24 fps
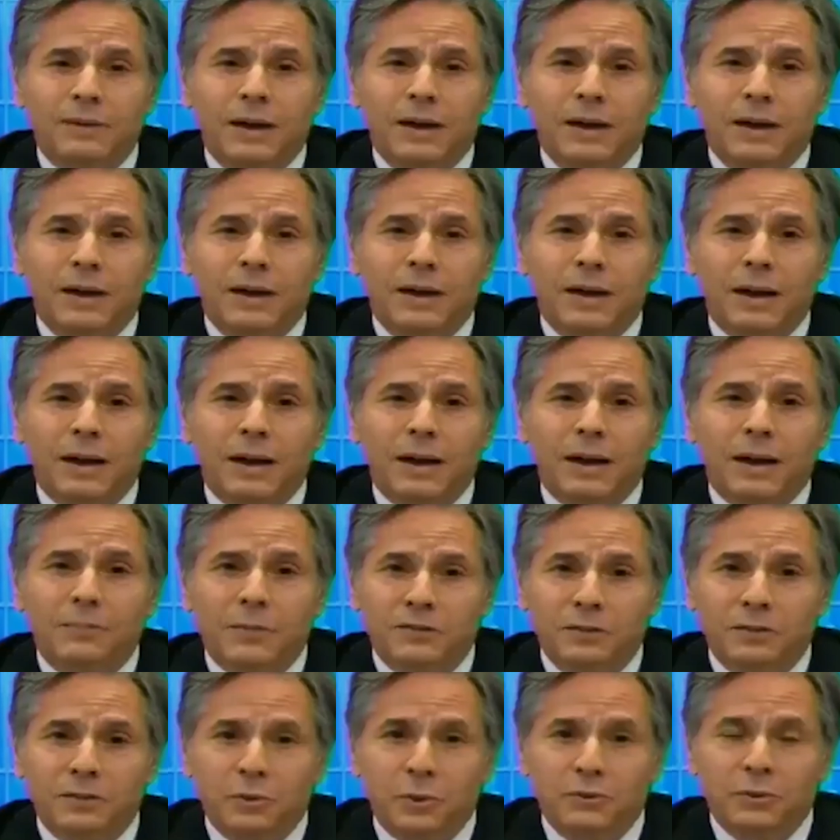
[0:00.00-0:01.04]
I'm not sure
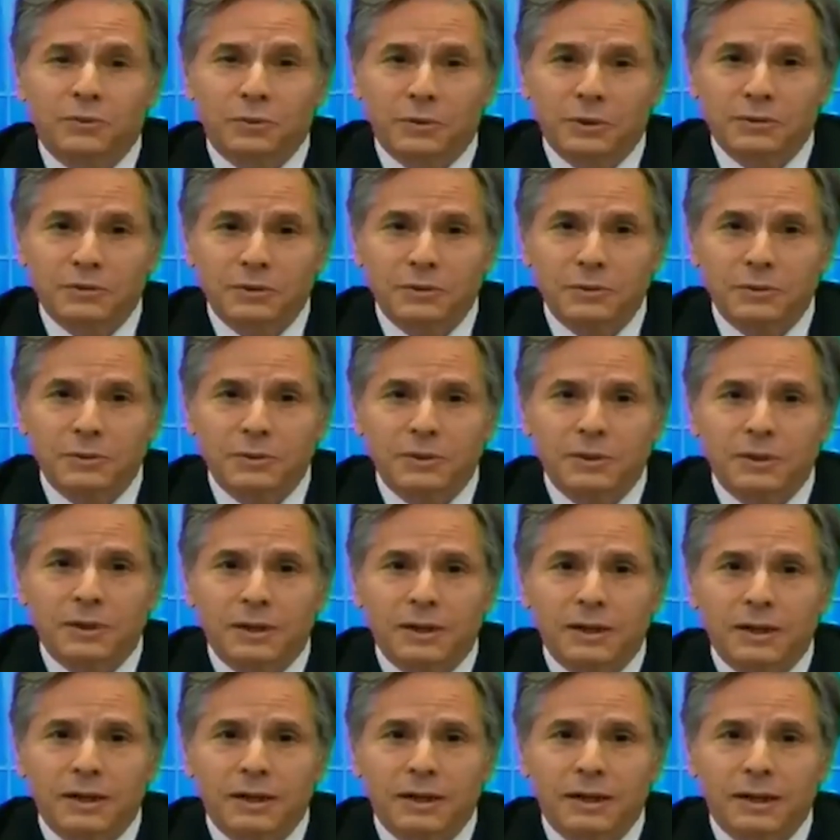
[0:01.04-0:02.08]
what you're referring to,
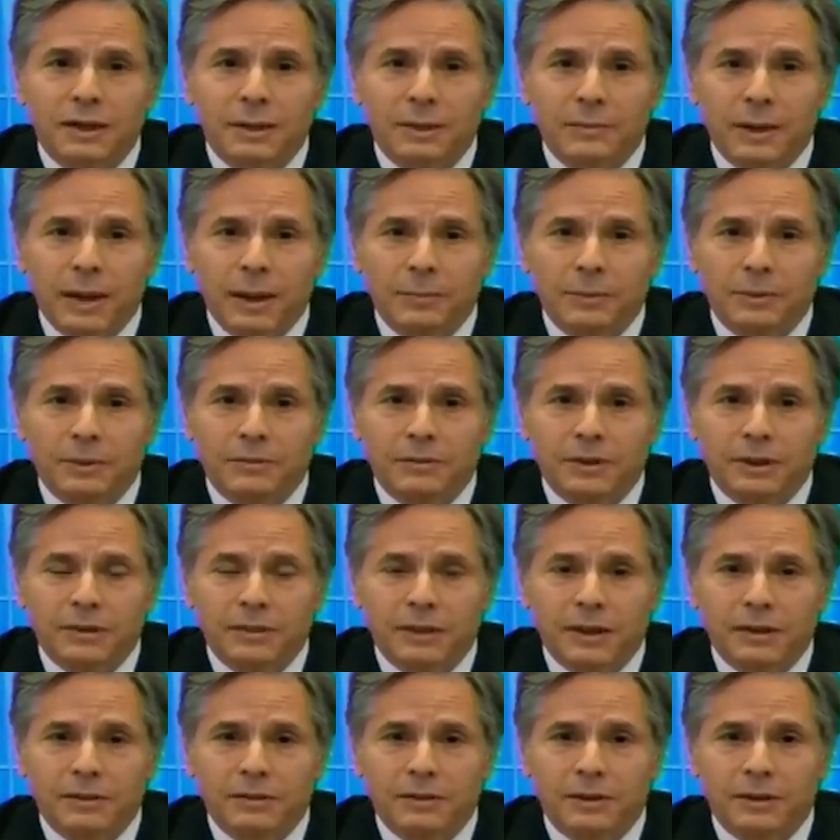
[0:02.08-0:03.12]
and I'm happy to take
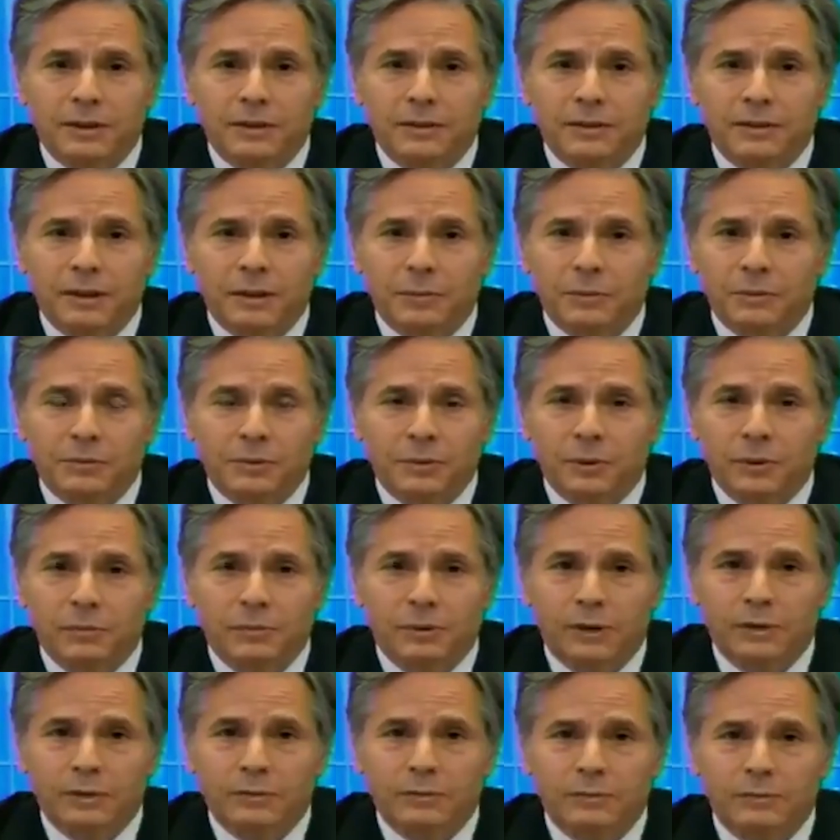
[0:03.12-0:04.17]
that up with you
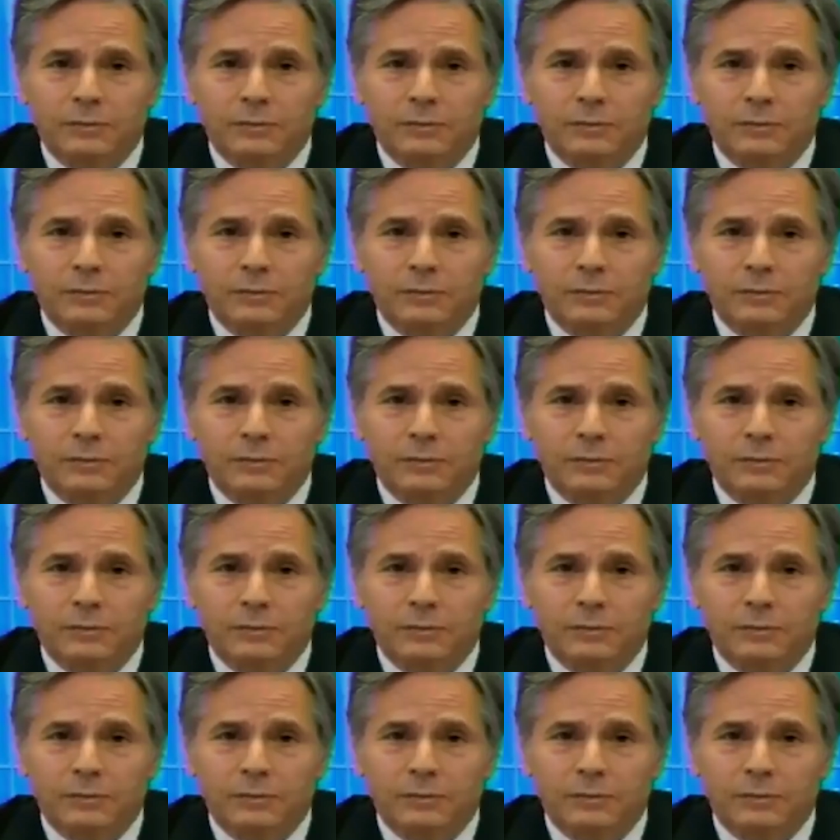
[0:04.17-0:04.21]
offline.